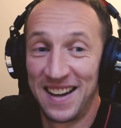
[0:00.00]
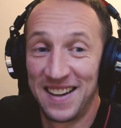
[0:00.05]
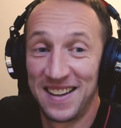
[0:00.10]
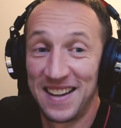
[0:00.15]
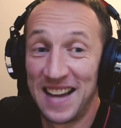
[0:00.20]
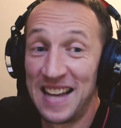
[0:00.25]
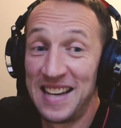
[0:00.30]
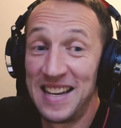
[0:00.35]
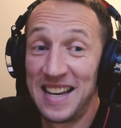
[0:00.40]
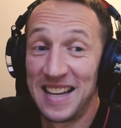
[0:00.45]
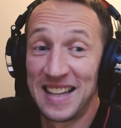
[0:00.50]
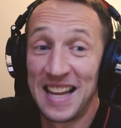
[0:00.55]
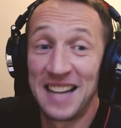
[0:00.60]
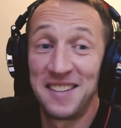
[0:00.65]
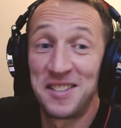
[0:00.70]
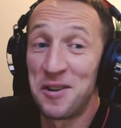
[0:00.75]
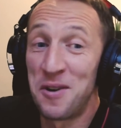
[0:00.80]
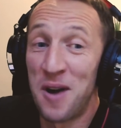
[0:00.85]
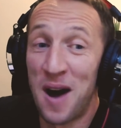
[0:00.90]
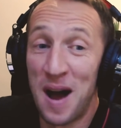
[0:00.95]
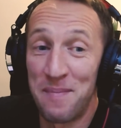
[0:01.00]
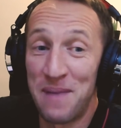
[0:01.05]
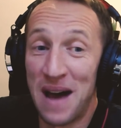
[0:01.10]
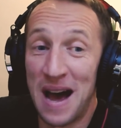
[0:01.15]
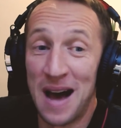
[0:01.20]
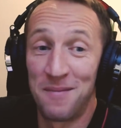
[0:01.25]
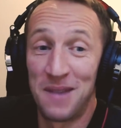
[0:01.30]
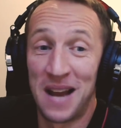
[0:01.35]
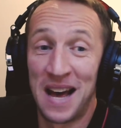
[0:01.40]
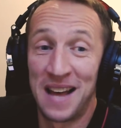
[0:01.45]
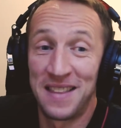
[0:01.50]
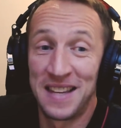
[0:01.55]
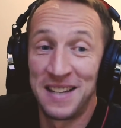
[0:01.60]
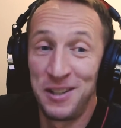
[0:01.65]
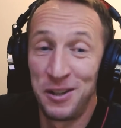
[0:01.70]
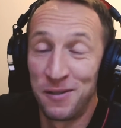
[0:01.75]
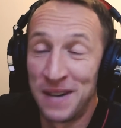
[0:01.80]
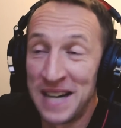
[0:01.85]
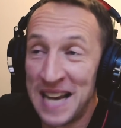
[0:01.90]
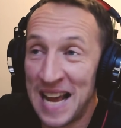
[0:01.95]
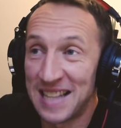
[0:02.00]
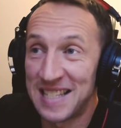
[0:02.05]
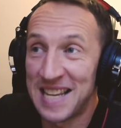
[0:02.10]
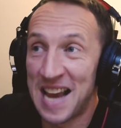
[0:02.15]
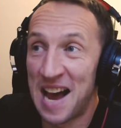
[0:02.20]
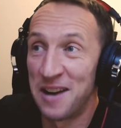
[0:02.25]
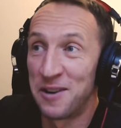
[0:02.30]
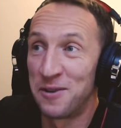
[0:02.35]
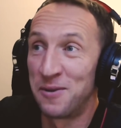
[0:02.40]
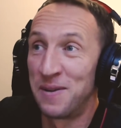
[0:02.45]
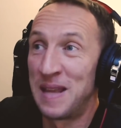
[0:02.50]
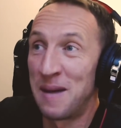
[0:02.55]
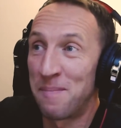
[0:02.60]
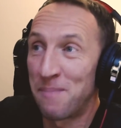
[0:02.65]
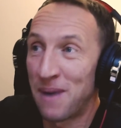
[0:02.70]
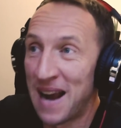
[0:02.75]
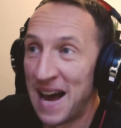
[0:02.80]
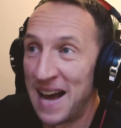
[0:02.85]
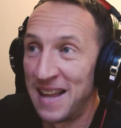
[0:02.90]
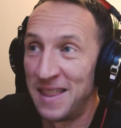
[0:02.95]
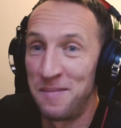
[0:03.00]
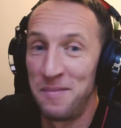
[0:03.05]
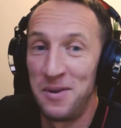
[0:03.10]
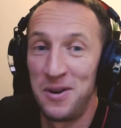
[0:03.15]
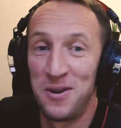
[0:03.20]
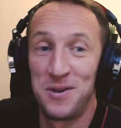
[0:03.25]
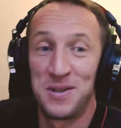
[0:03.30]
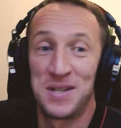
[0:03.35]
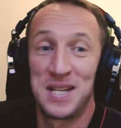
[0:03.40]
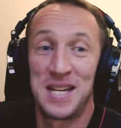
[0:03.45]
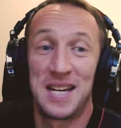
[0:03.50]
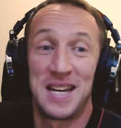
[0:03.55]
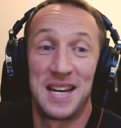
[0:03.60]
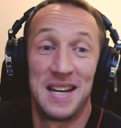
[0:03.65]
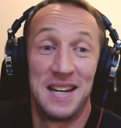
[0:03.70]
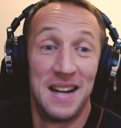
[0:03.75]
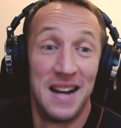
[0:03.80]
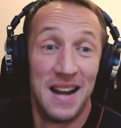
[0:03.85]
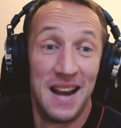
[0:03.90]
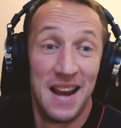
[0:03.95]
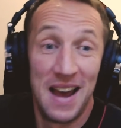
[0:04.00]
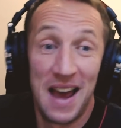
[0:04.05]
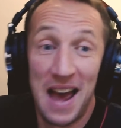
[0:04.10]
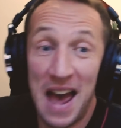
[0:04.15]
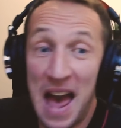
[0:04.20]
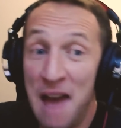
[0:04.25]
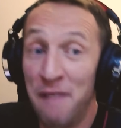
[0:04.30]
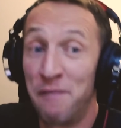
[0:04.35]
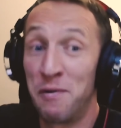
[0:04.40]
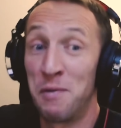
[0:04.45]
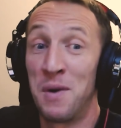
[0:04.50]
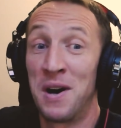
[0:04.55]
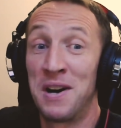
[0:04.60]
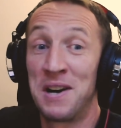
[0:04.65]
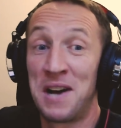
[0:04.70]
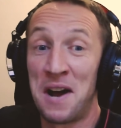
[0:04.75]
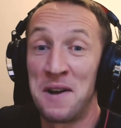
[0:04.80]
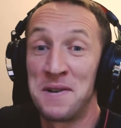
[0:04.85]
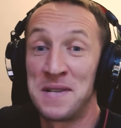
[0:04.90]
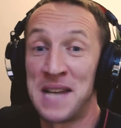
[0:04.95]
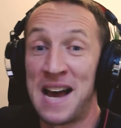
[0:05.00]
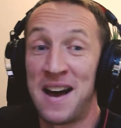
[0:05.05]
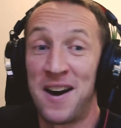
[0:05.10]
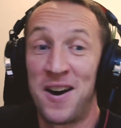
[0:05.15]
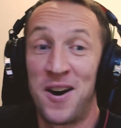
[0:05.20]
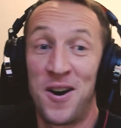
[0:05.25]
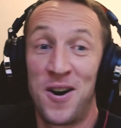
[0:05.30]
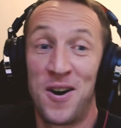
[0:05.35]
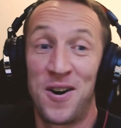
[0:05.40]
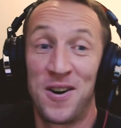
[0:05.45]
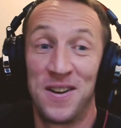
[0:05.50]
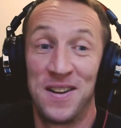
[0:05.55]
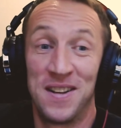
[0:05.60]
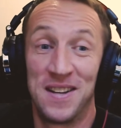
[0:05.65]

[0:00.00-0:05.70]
And they do hype it up. Like you're in that tunnel and they're playing the music and everyone goes out hot.